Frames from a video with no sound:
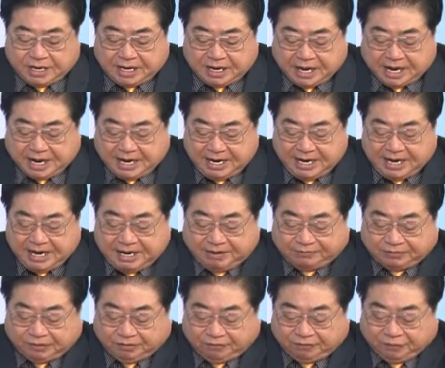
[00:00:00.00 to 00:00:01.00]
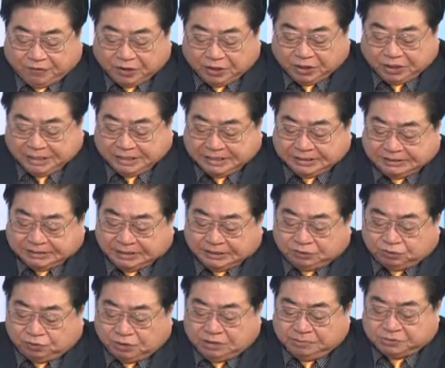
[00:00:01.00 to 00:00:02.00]
I have the following
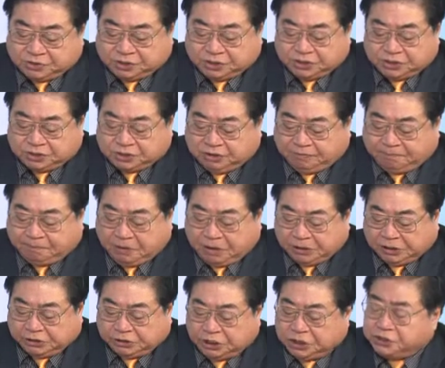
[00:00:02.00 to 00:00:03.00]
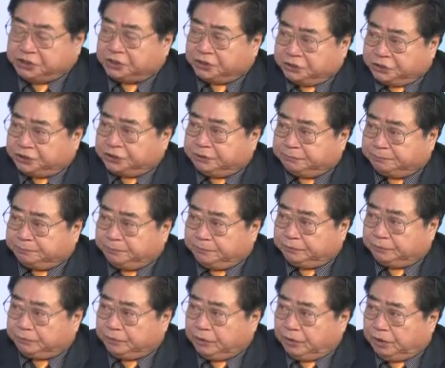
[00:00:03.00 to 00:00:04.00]
descriptions of politicians.
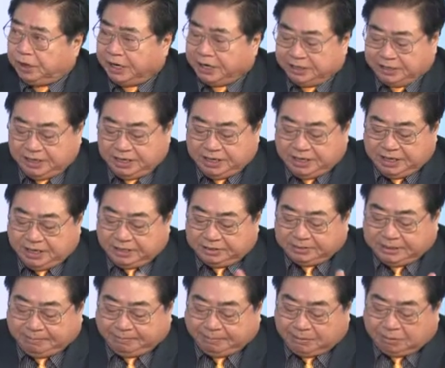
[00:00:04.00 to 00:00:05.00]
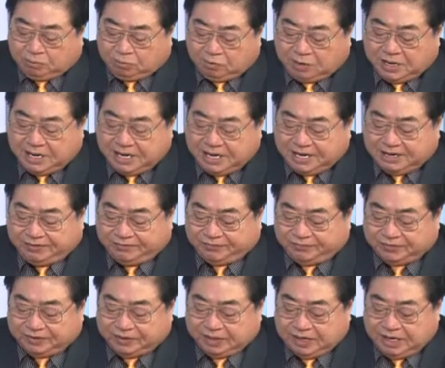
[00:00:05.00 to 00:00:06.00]
Okay. Right. Number
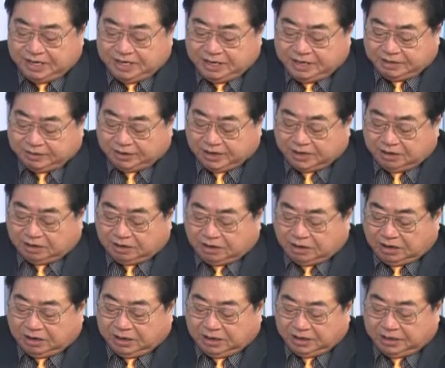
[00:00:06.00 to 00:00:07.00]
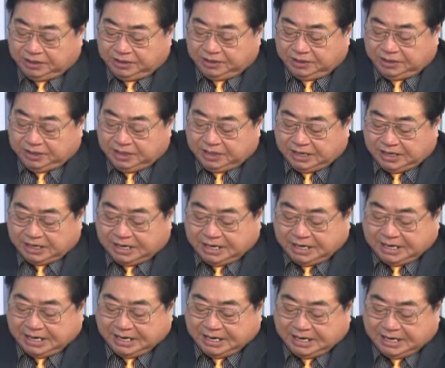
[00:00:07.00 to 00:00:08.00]
one, they are
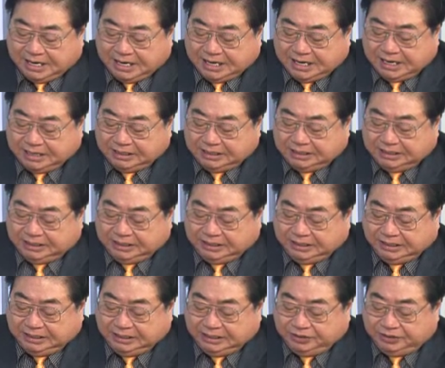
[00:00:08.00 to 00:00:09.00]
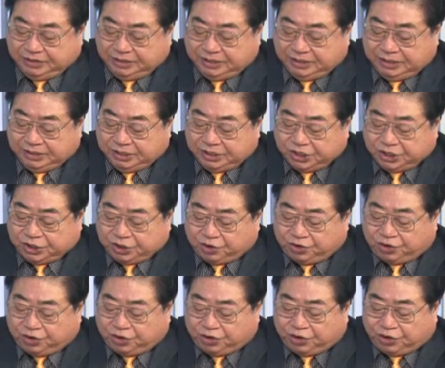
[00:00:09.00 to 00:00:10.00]
uh, the
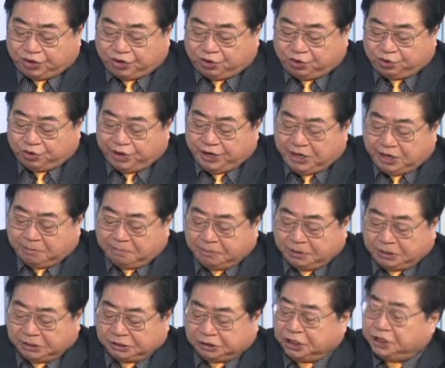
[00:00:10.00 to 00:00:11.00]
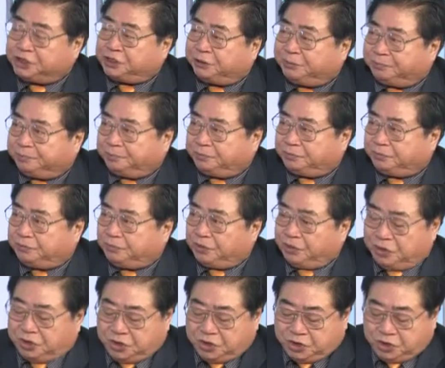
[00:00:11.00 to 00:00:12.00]
career politician
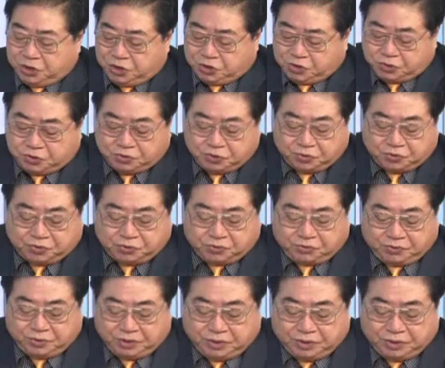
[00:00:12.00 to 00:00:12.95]
who